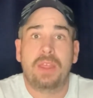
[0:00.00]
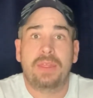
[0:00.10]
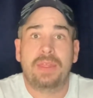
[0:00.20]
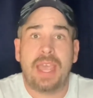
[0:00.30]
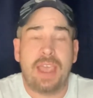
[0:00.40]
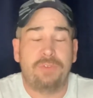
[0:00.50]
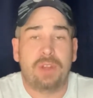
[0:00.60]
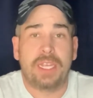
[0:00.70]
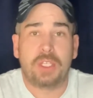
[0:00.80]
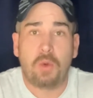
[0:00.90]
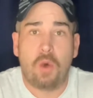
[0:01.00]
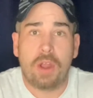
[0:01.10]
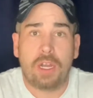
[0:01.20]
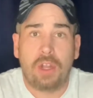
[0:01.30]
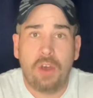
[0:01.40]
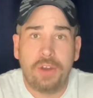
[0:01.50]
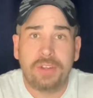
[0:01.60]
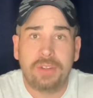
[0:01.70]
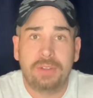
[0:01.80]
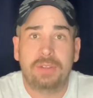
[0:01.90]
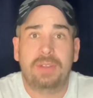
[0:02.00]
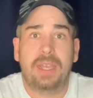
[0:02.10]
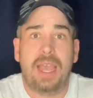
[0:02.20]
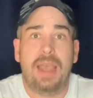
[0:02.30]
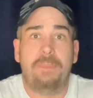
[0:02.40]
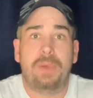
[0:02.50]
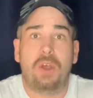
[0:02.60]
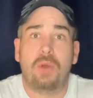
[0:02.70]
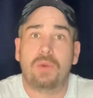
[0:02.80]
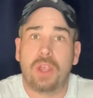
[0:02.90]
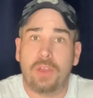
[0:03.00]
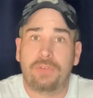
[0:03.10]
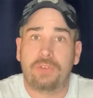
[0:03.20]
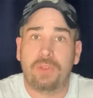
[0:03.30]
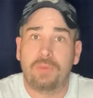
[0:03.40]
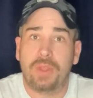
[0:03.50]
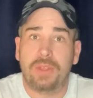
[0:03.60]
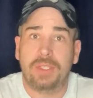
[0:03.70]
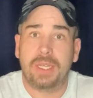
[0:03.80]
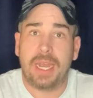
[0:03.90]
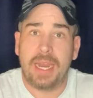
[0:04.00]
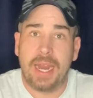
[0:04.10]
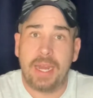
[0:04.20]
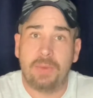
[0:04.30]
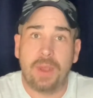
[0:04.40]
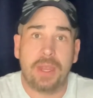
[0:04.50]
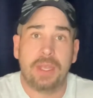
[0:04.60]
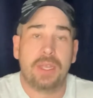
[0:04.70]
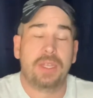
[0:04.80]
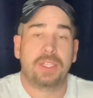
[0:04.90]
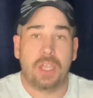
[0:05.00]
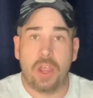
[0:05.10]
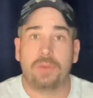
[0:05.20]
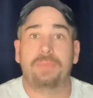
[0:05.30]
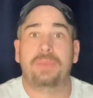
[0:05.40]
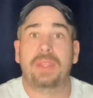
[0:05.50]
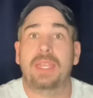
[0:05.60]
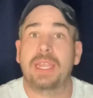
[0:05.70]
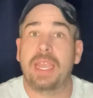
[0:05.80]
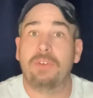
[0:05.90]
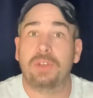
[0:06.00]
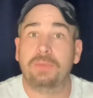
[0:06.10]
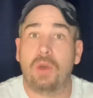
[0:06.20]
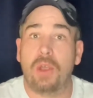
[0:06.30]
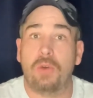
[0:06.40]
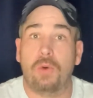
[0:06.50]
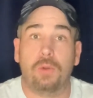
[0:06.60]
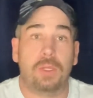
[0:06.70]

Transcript: they have released quite a lot, uh, but I will go through them with you today anyway. So, here is my haul.